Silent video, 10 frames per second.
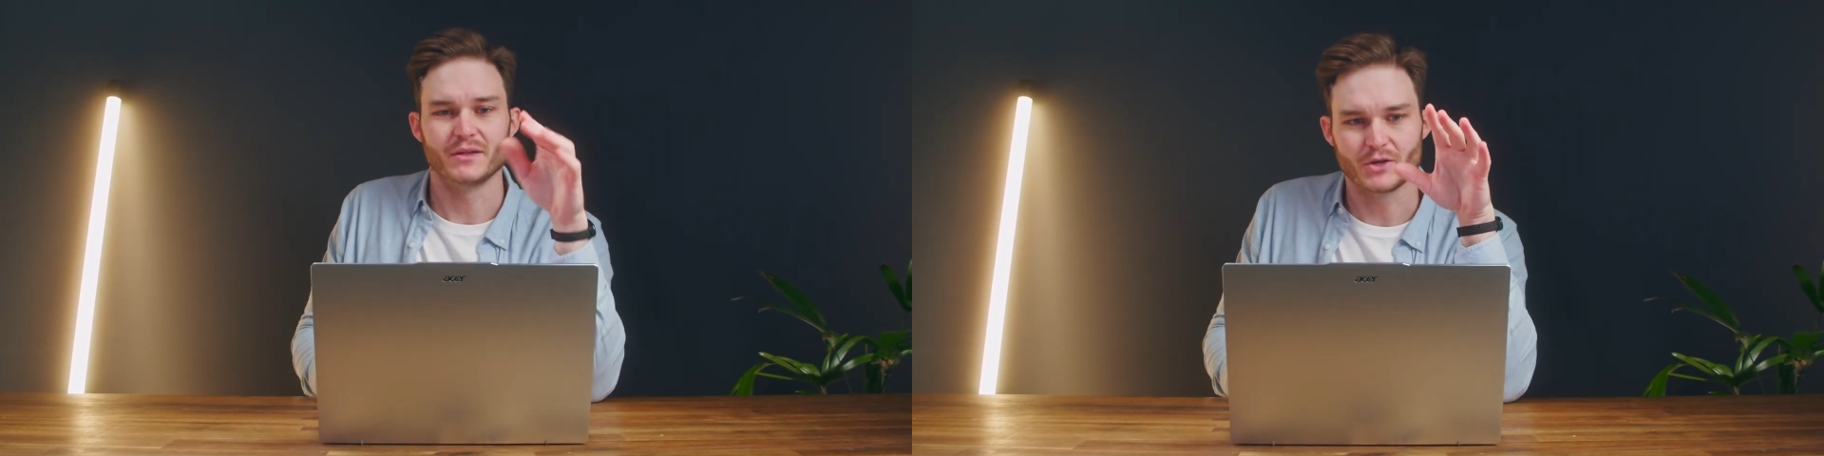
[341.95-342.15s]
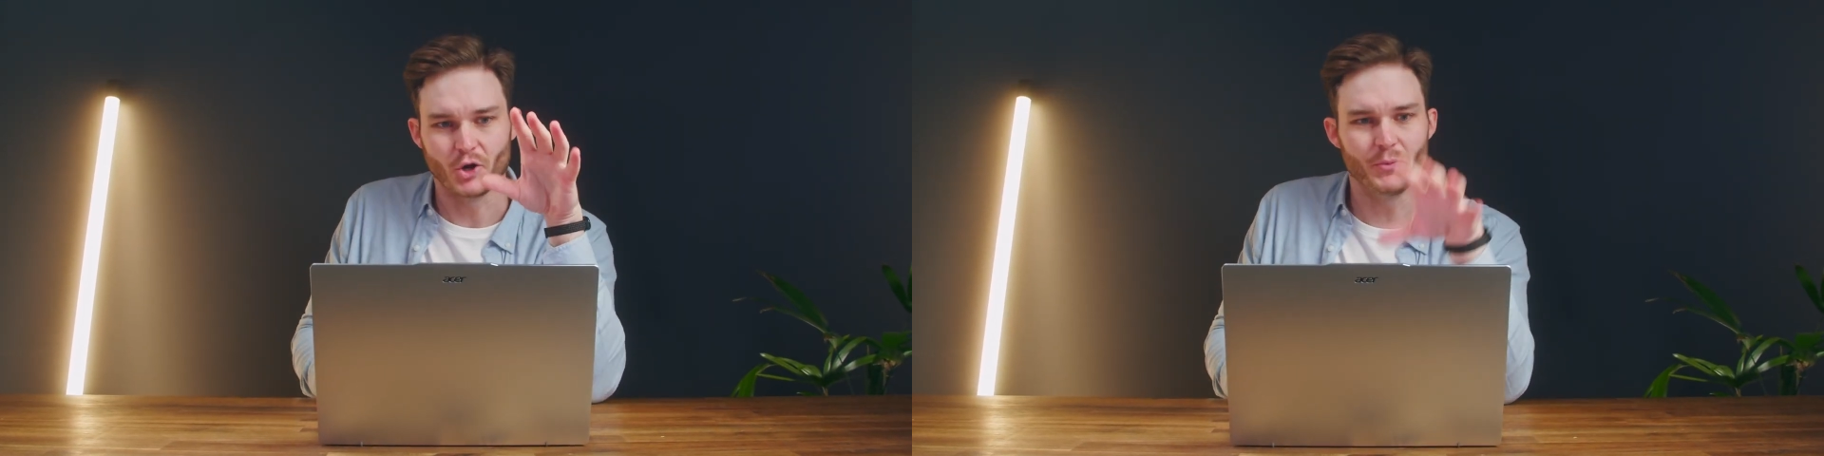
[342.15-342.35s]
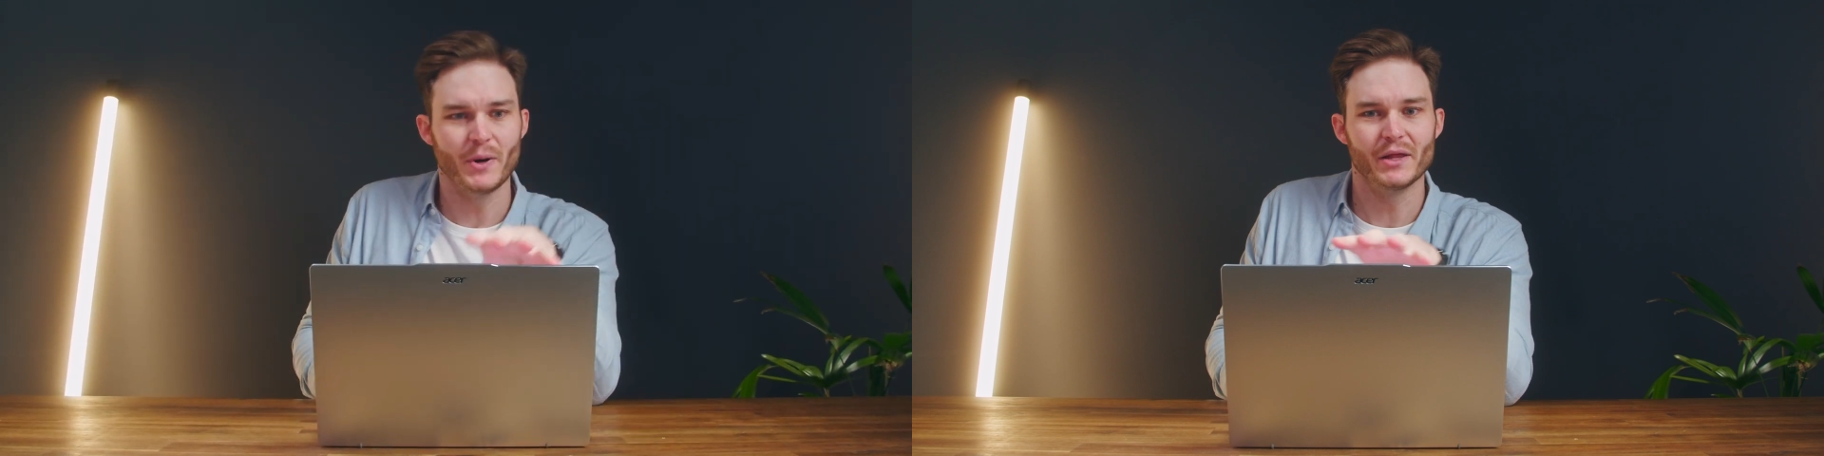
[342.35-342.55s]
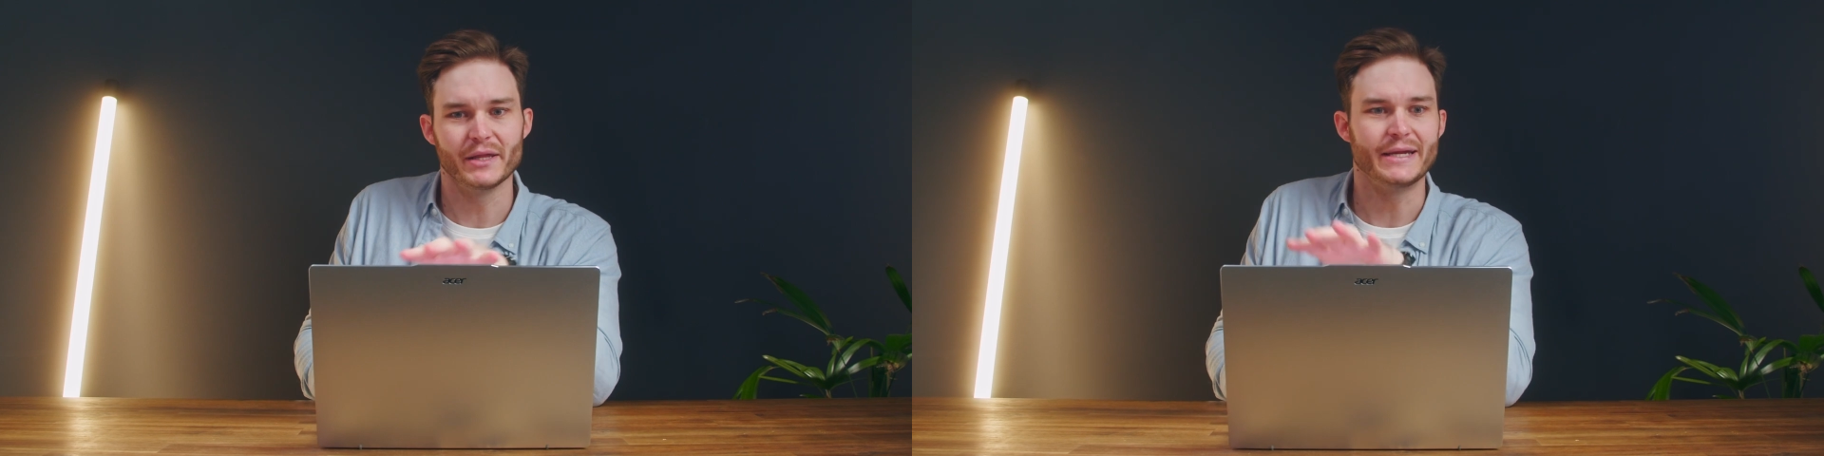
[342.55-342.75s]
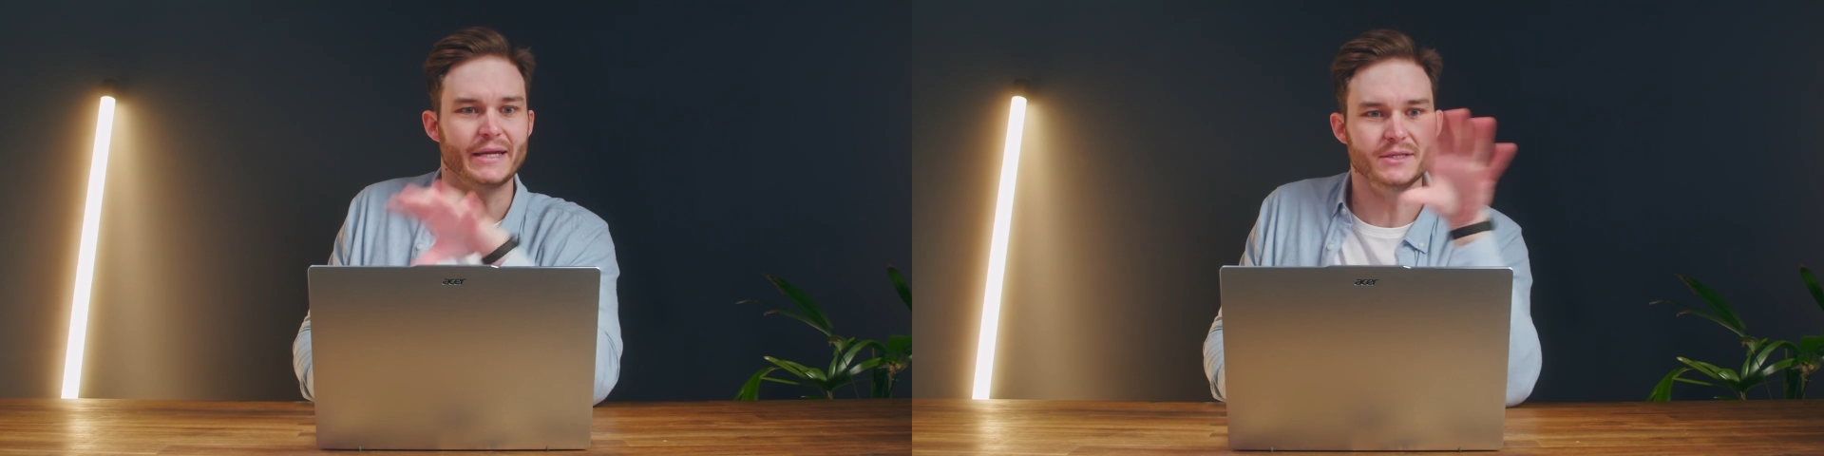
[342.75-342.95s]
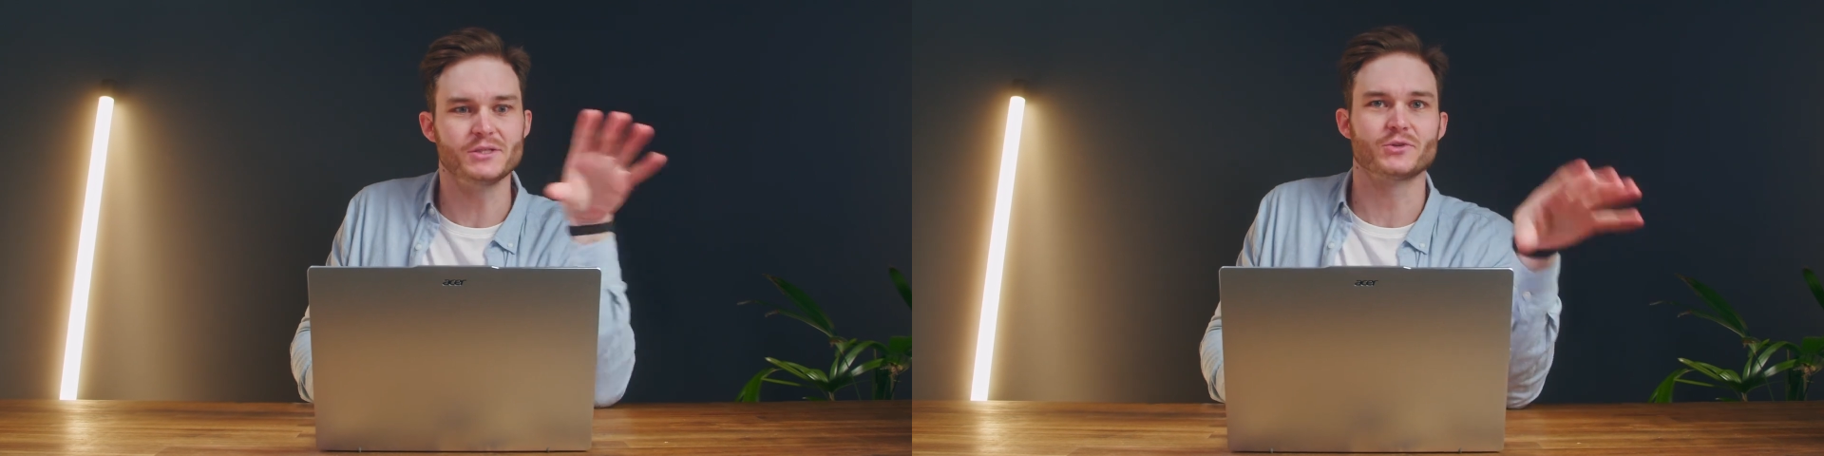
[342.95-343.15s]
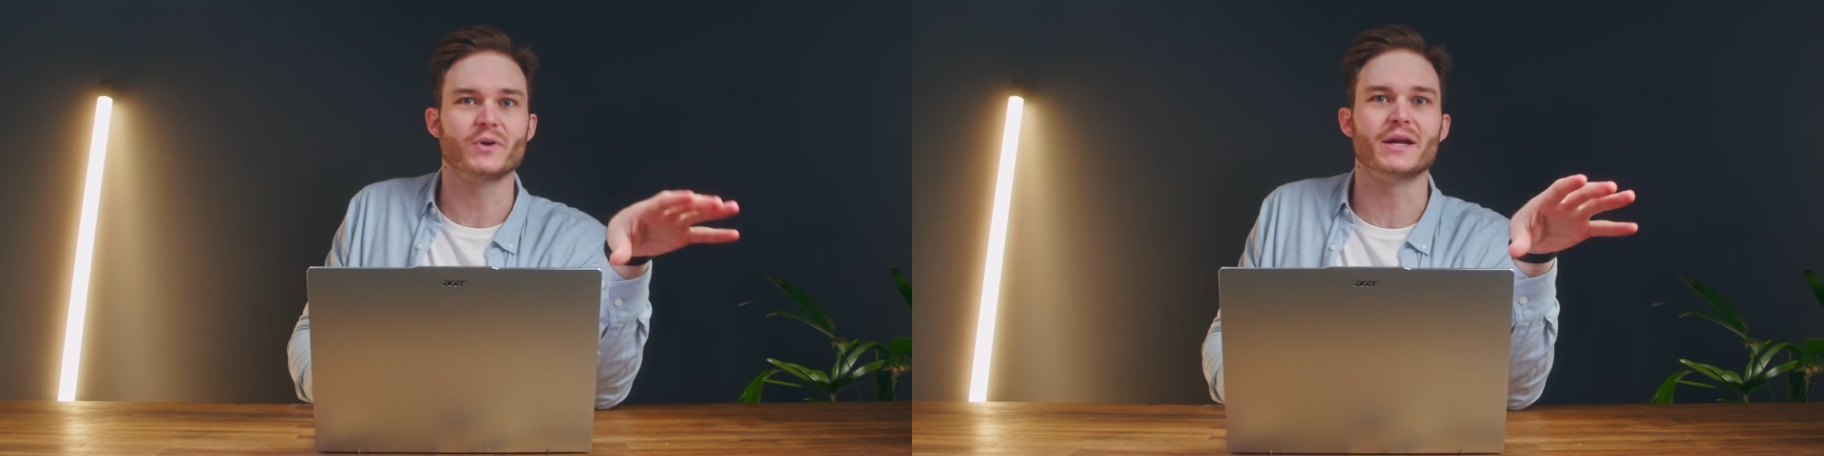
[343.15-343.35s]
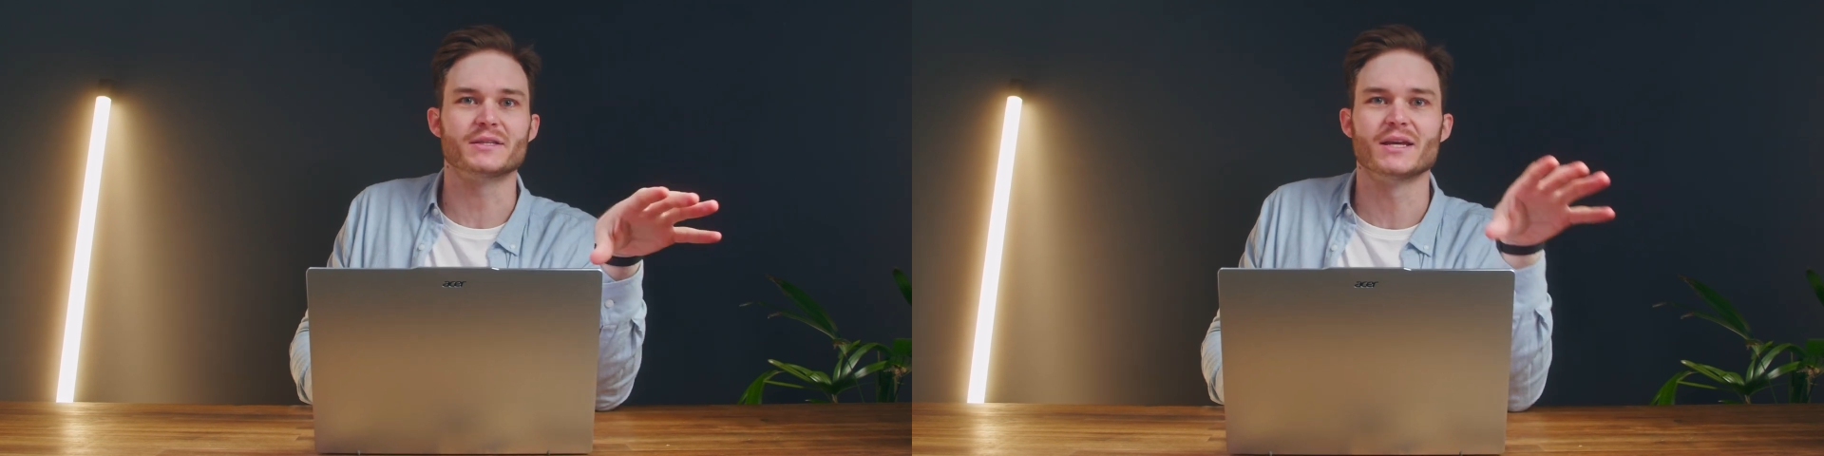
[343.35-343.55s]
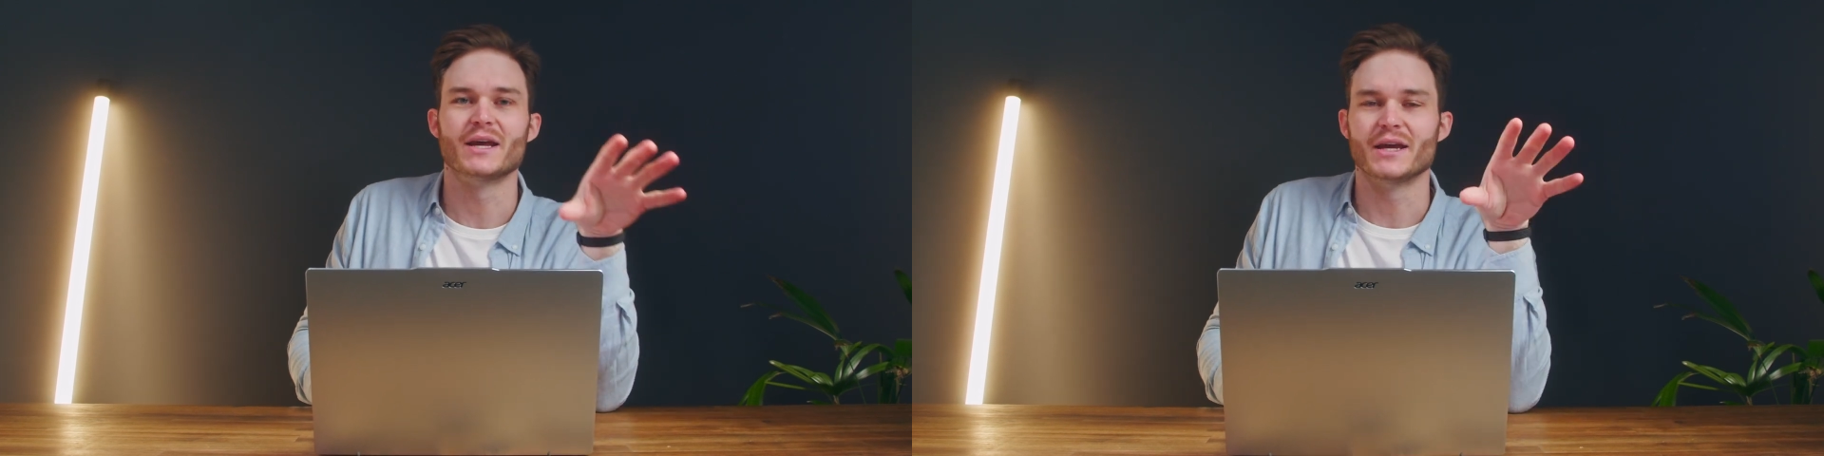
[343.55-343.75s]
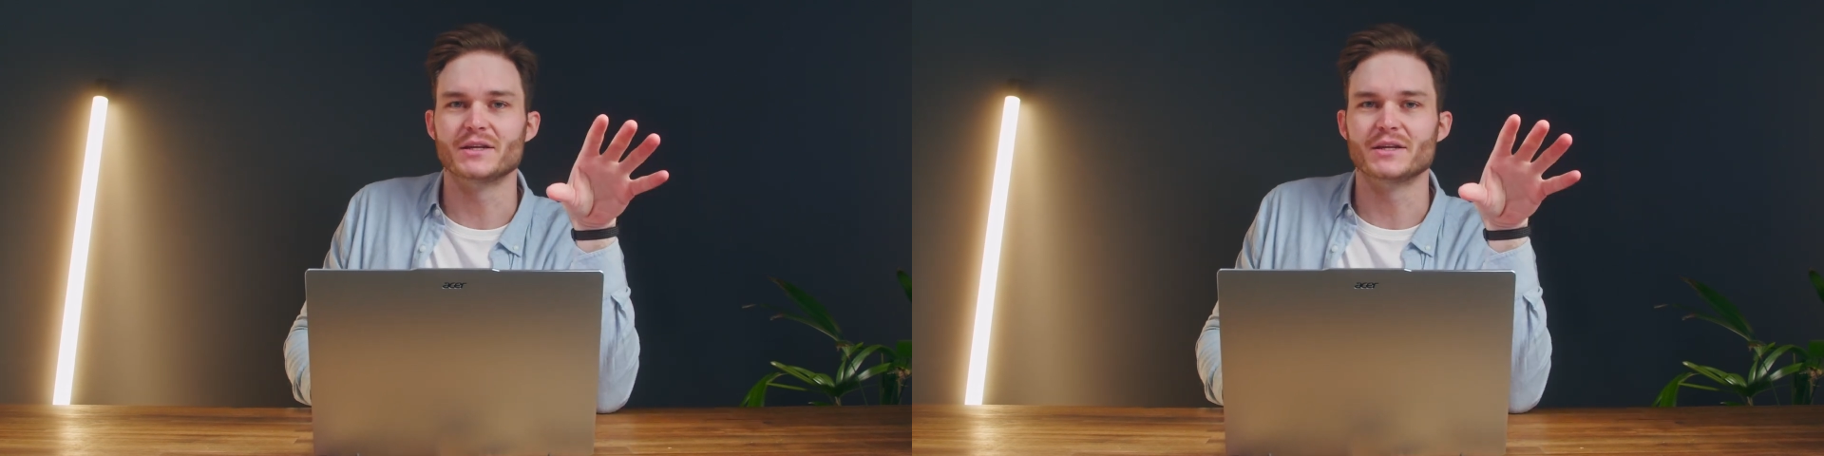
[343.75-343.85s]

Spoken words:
Copilot integrates